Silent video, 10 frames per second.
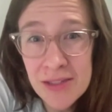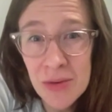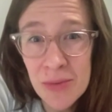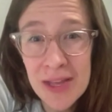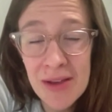
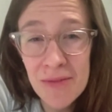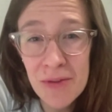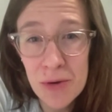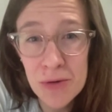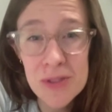So we get
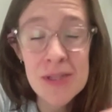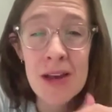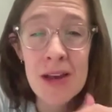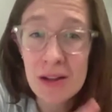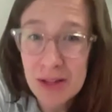folks
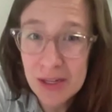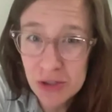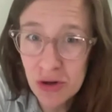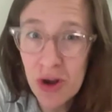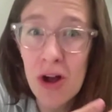
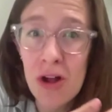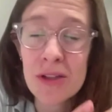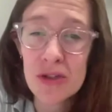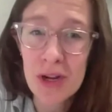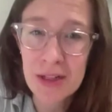cholesterol
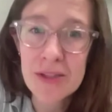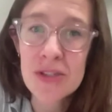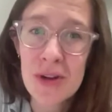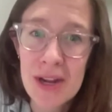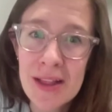and
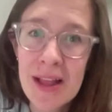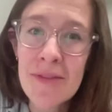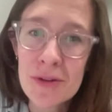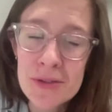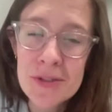triglyceride
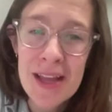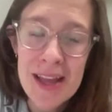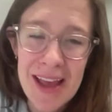levels,